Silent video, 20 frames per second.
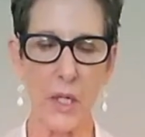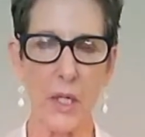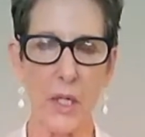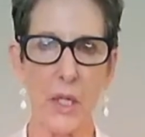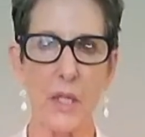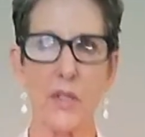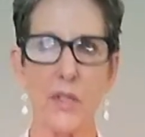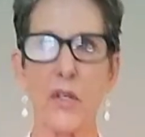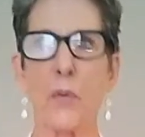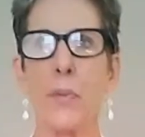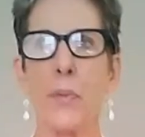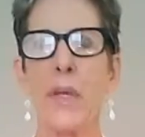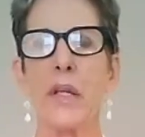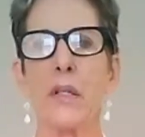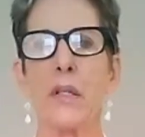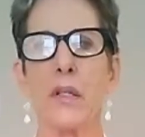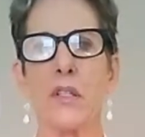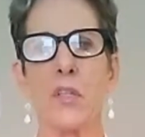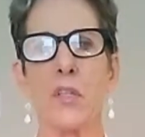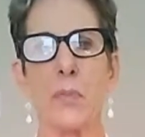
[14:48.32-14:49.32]
So being
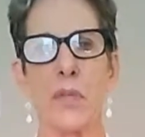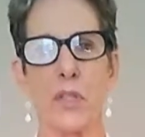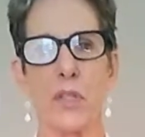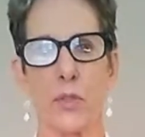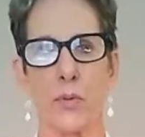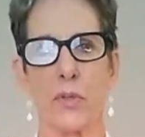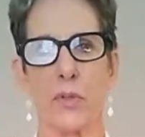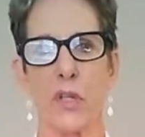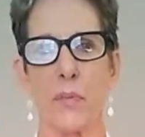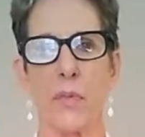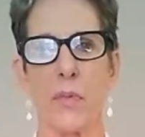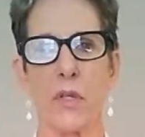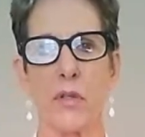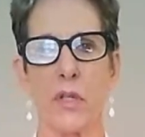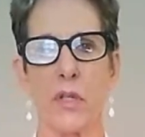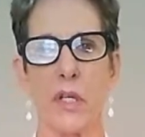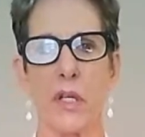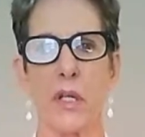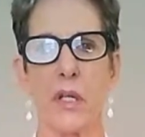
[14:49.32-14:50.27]
in a spiritual community,